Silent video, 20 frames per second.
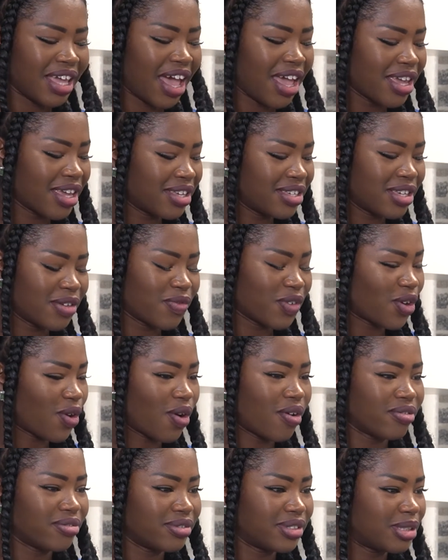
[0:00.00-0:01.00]
I give it
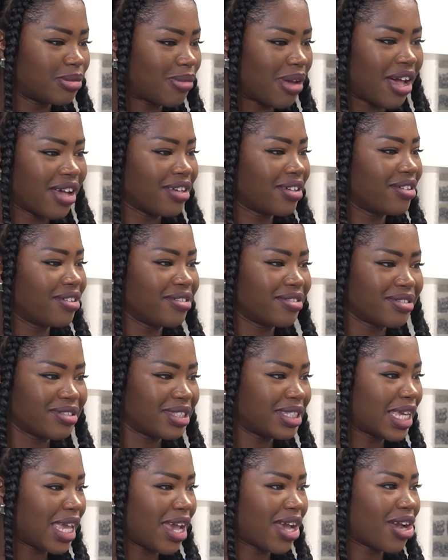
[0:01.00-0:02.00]
all,
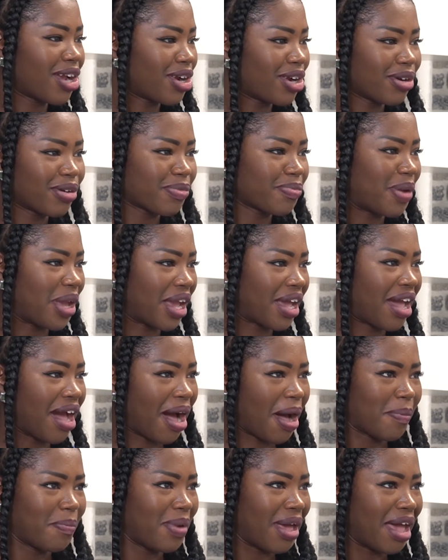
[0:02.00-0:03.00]
smiles, hair,
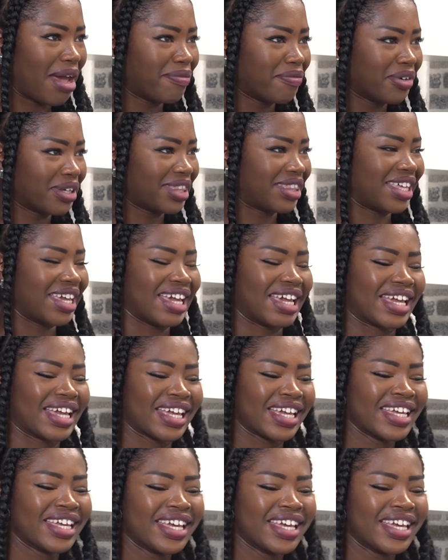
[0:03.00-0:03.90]
makeup, everything.